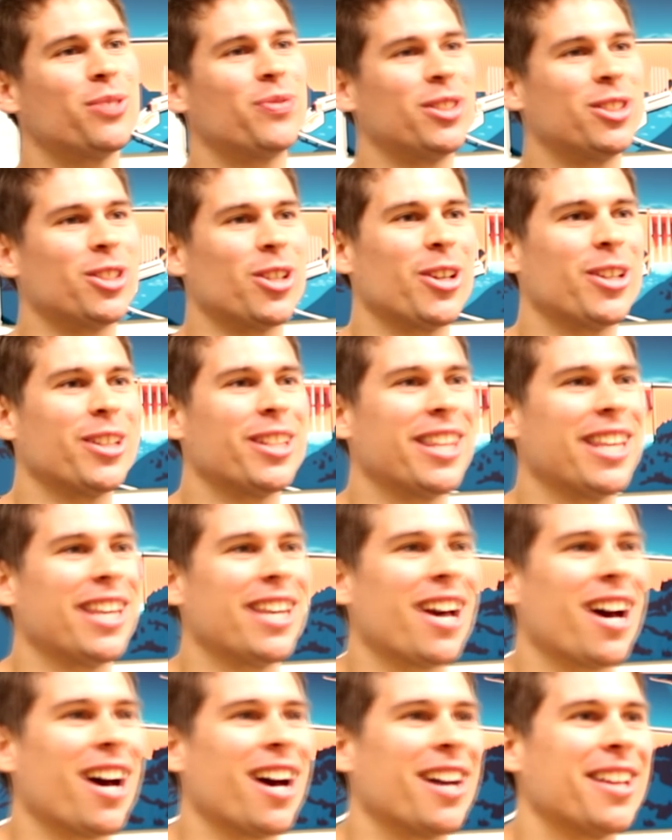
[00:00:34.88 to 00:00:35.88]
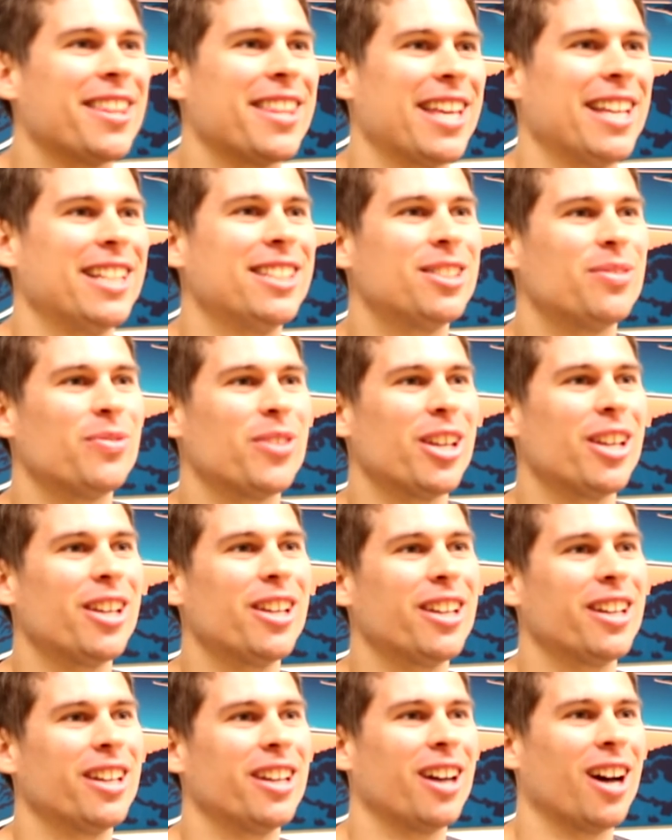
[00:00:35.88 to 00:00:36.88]
sure. for doing the uh, the interview.
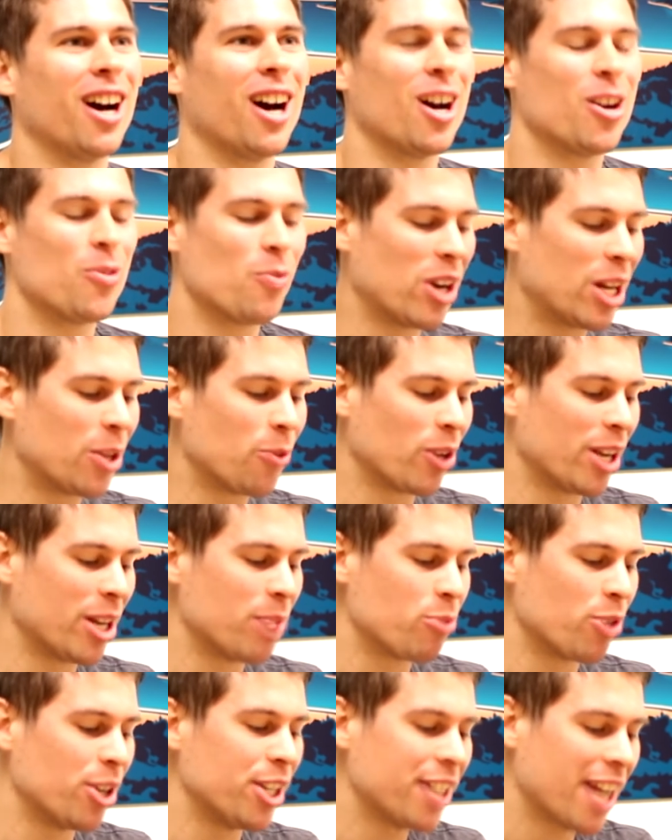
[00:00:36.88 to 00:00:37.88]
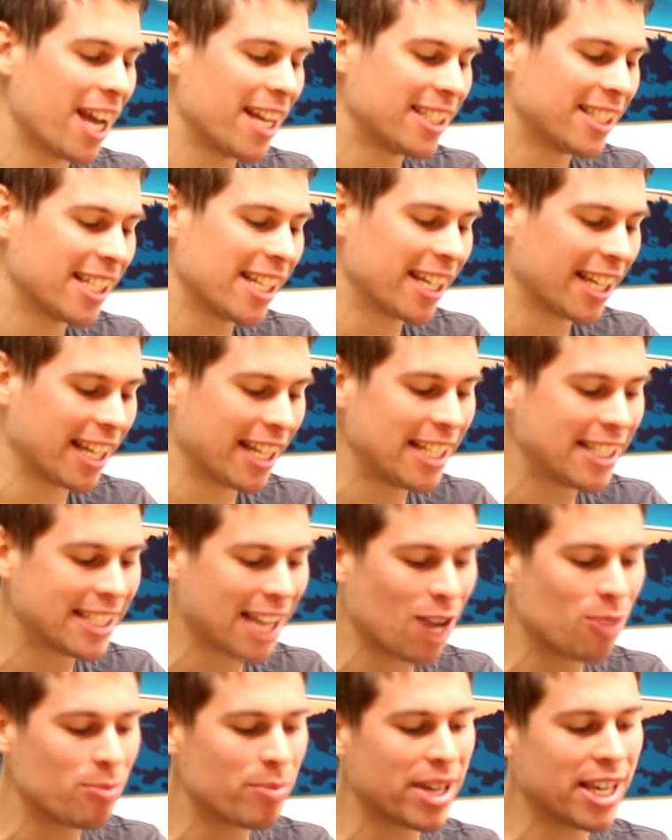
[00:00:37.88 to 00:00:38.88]
Sure, I really really appreciate it. Can you
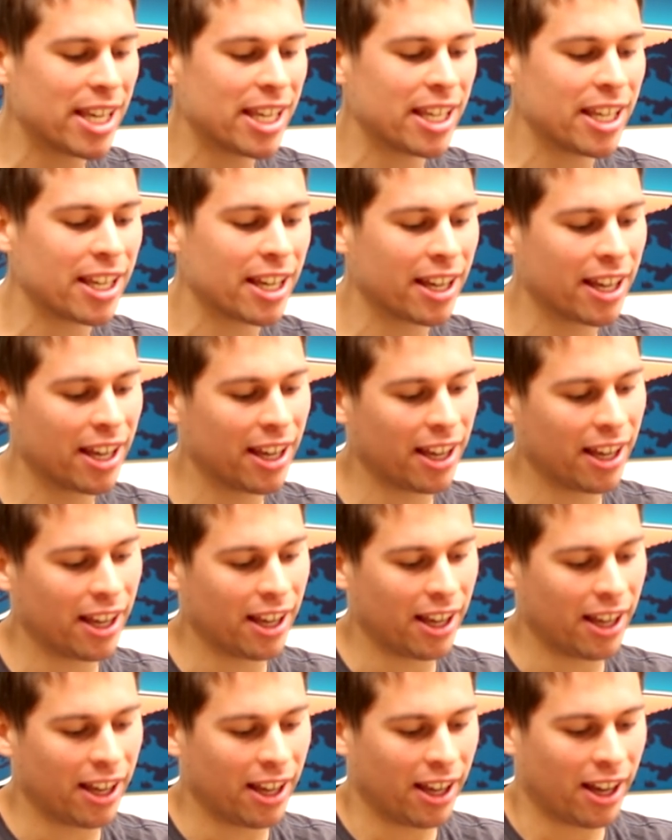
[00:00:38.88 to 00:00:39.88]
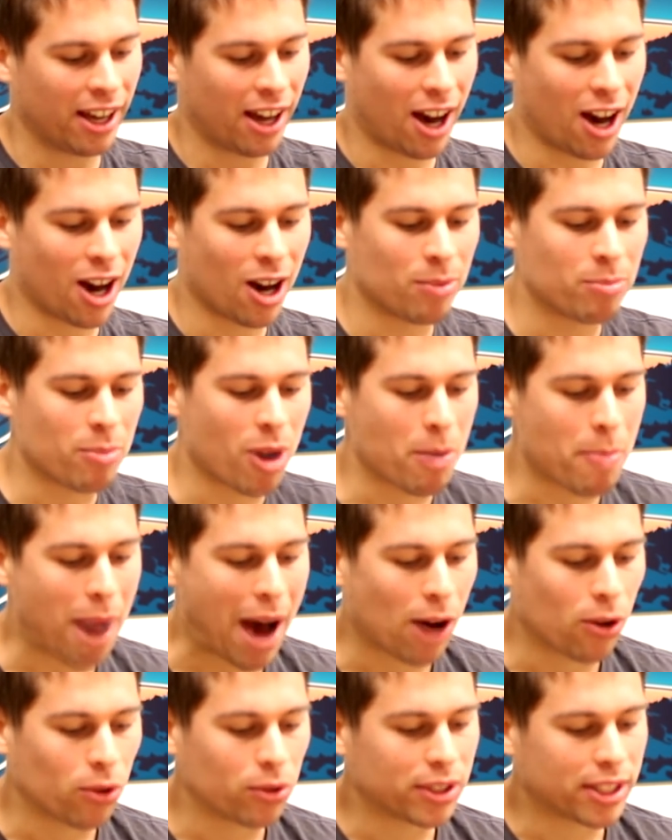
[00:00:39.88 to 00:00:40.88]
tell me um,
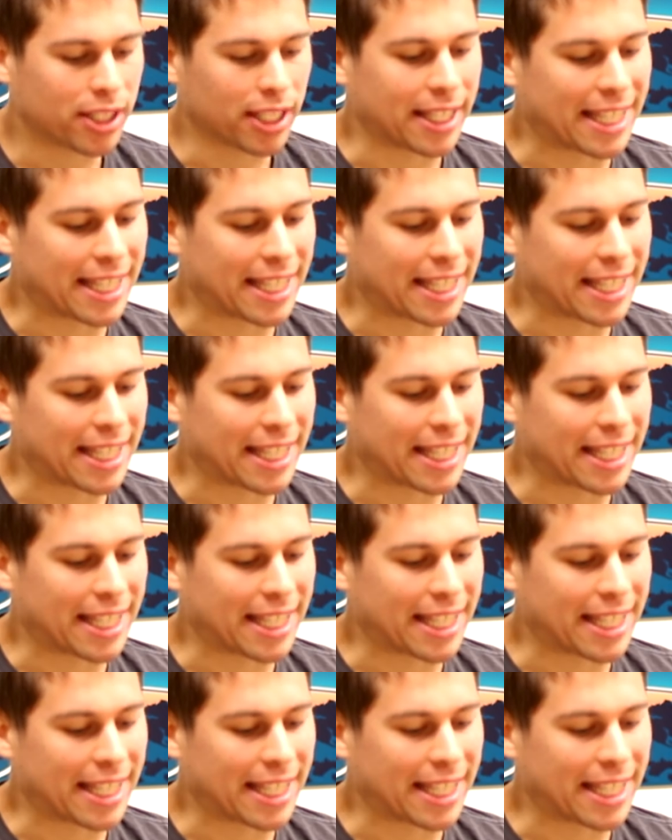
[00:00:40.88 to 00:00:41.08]
about